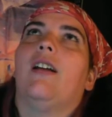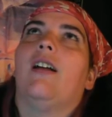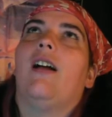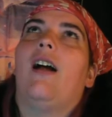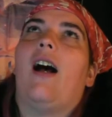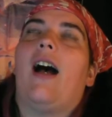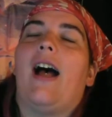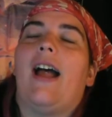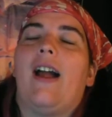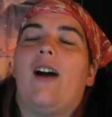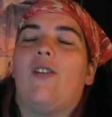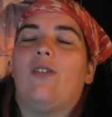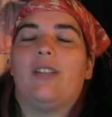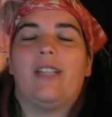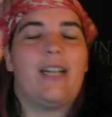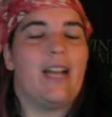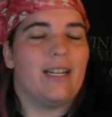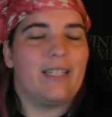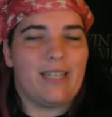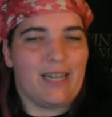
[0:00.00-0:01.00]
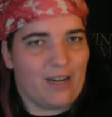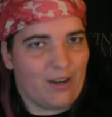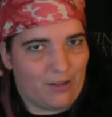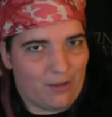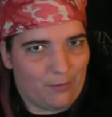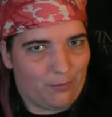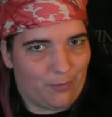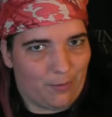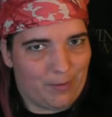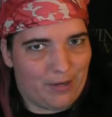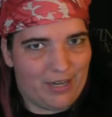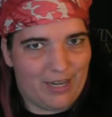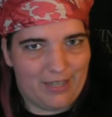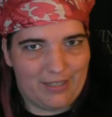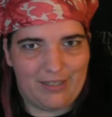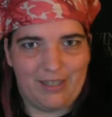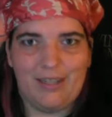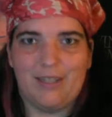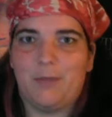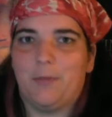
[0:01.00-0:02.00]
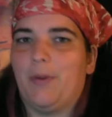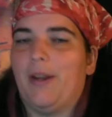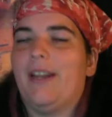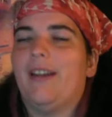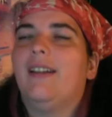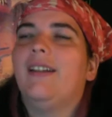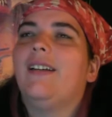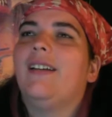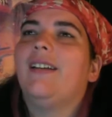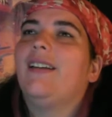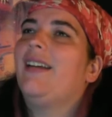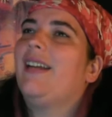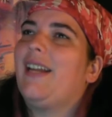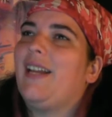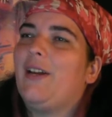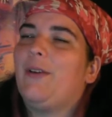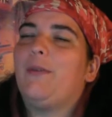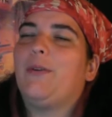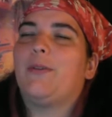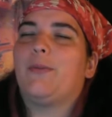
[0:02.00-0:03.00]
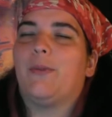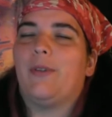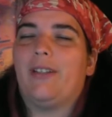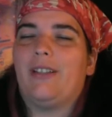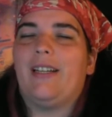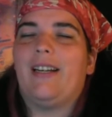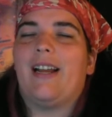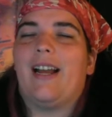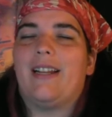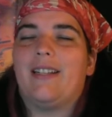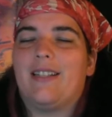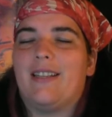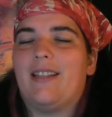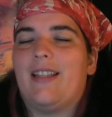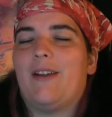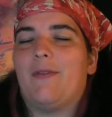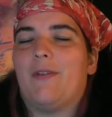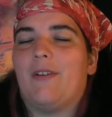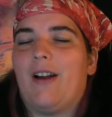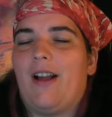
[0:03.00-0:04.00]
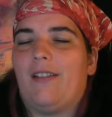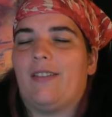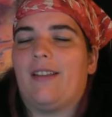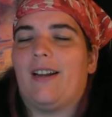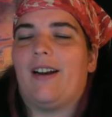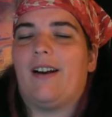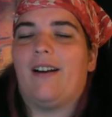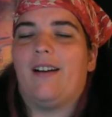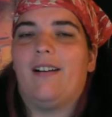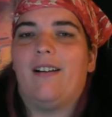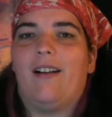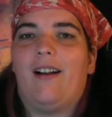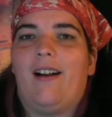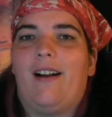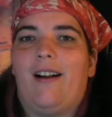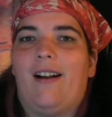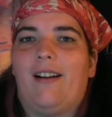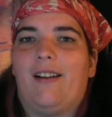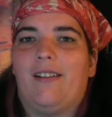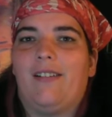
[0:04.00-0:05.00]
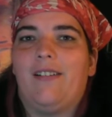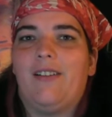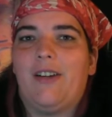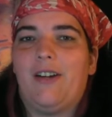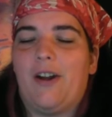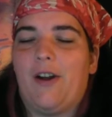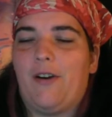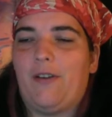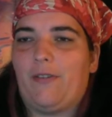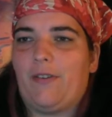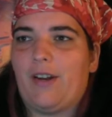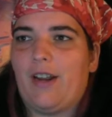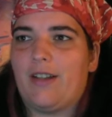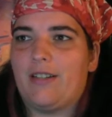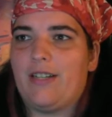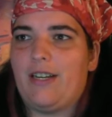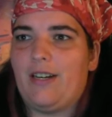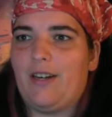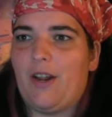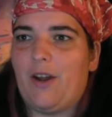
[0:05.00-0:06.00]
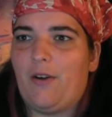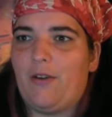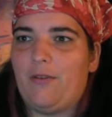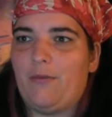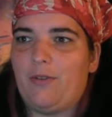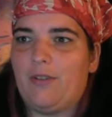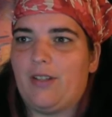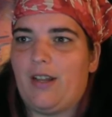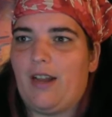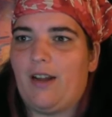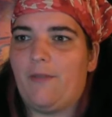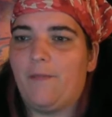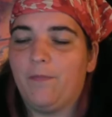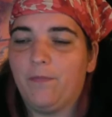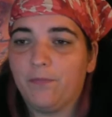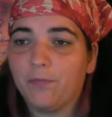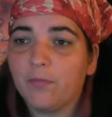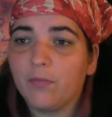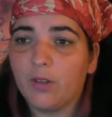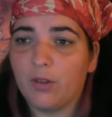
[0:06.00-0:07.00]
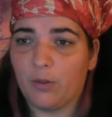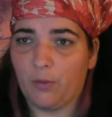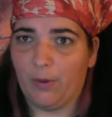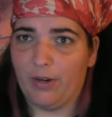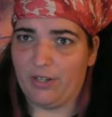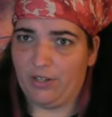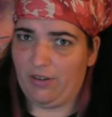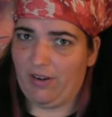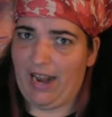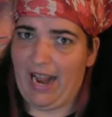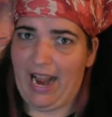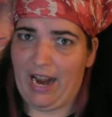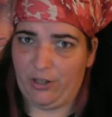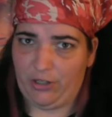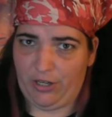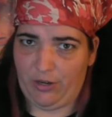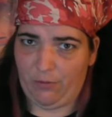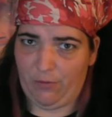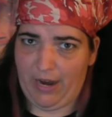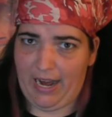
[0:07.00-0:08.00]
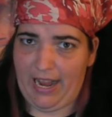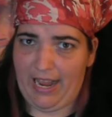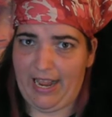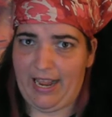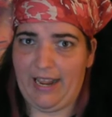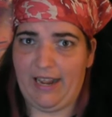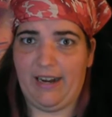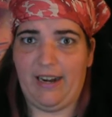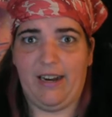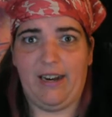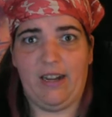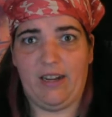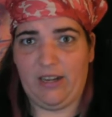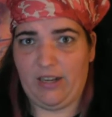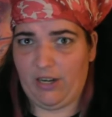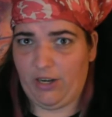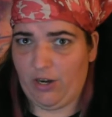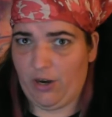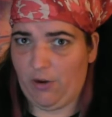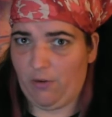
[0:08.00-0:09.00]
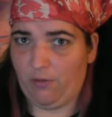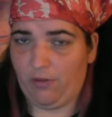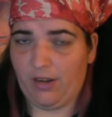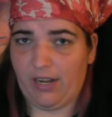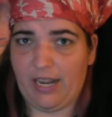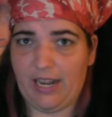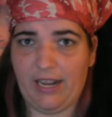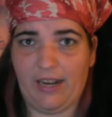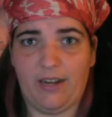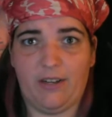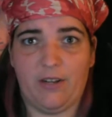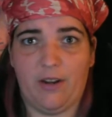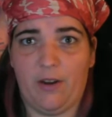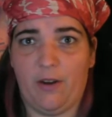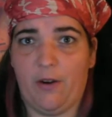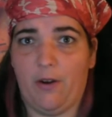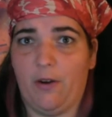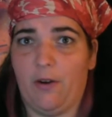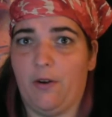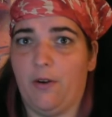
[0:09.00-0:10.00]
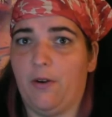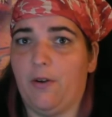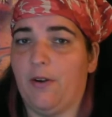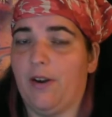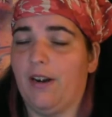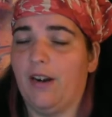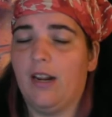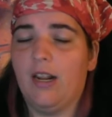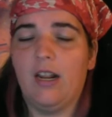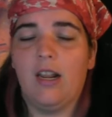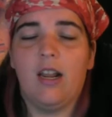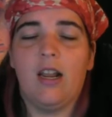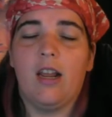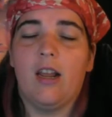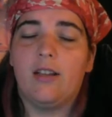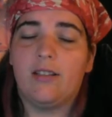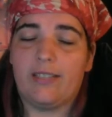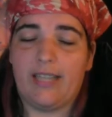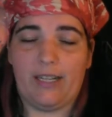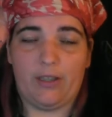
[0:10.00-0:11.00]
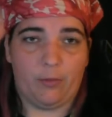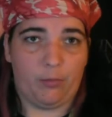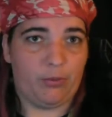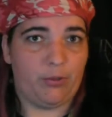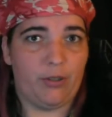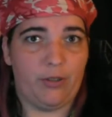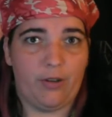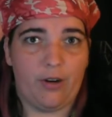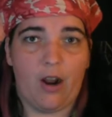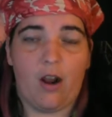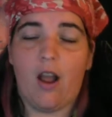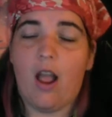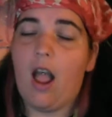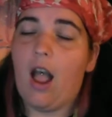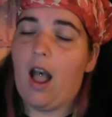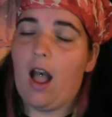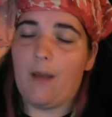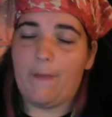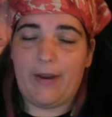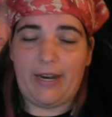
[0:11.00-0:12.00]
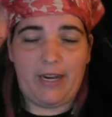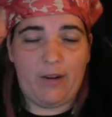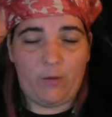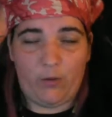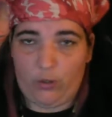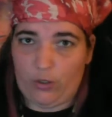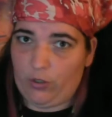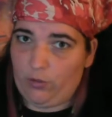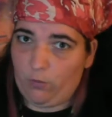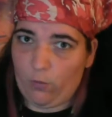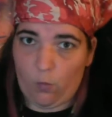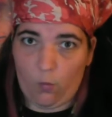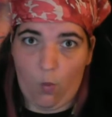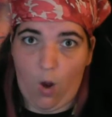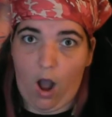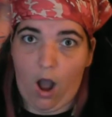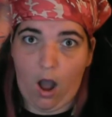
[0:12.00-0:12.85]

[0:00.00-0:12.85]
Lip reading: I only got to hear them from a distance, but it was really nice that they were out there. You know, if you guys didn't know, it was the original Ash and Red, and then, you know, Kirito and Sailor Pluto. I mean, it was just wah.